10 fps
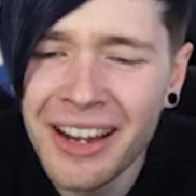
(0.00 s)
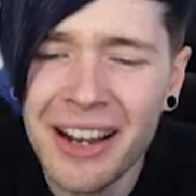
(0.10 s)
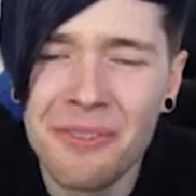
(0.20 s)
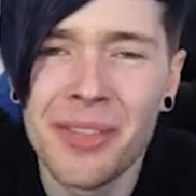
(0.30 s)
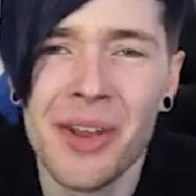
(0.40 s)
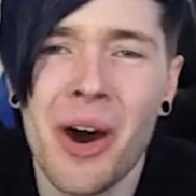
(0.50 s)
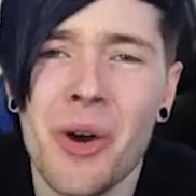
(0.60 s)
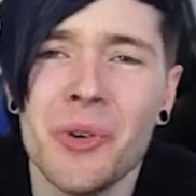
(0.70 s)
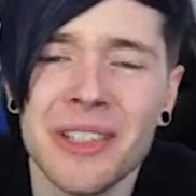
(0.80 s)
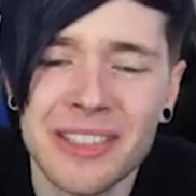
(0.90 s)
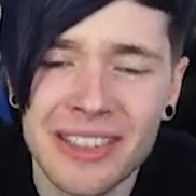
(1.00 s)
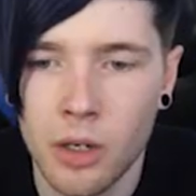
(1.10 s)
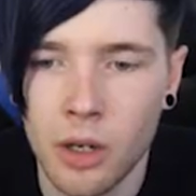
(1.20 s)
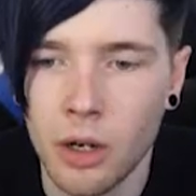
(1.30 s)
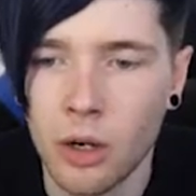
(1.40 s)
he left a note.
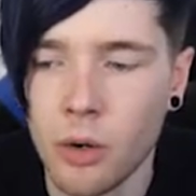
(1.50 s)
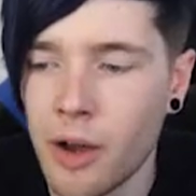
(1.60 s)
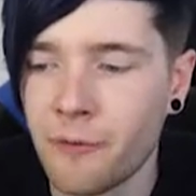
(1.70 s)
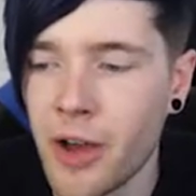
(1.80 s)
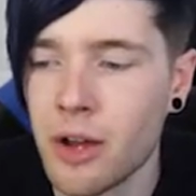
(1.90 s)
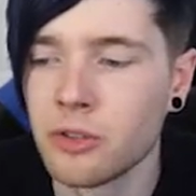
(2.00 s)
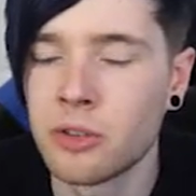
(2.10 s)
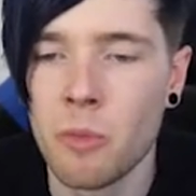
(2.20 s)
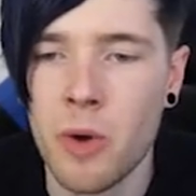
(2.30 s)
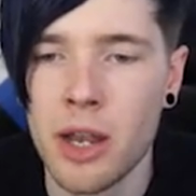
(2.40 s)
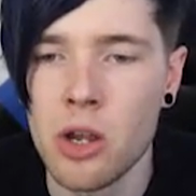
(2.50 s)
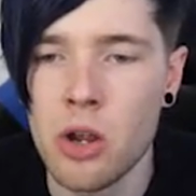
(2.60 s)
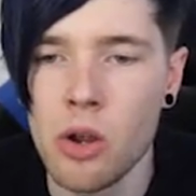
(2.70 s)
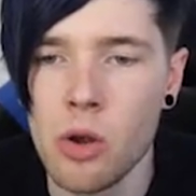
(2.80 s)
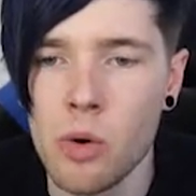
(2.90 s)
Oh, I found somewhere
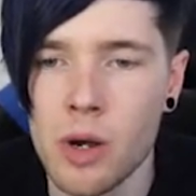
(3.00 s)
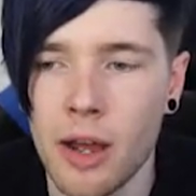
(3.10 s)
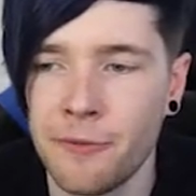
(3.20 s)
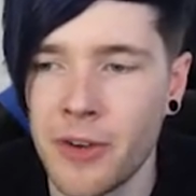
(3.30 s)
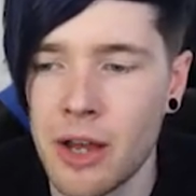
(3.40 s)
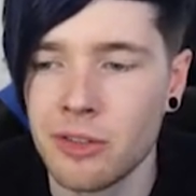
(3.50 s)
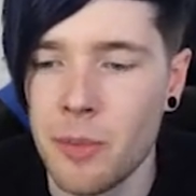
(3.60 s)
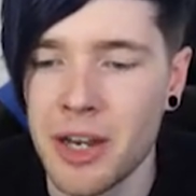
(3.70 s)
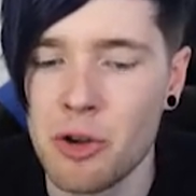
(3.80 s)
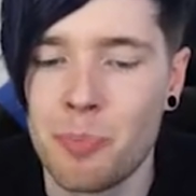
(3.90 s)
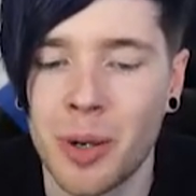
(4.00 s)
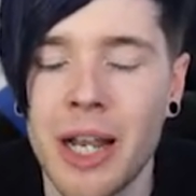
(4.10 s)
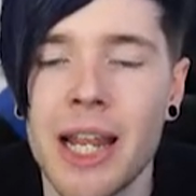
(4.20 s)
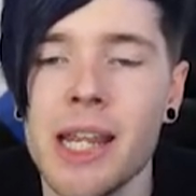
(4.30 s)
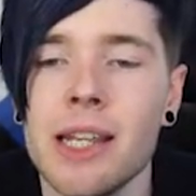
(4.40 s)
new. I found somewhere new.
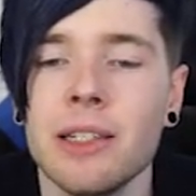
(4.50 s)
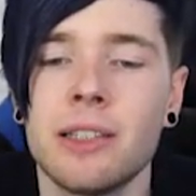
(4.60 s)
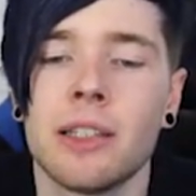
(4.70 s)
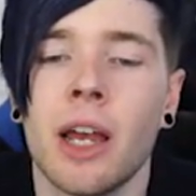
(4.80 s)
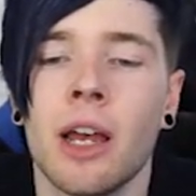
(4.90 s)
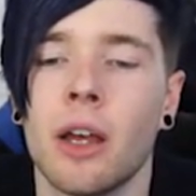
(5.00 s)
Please,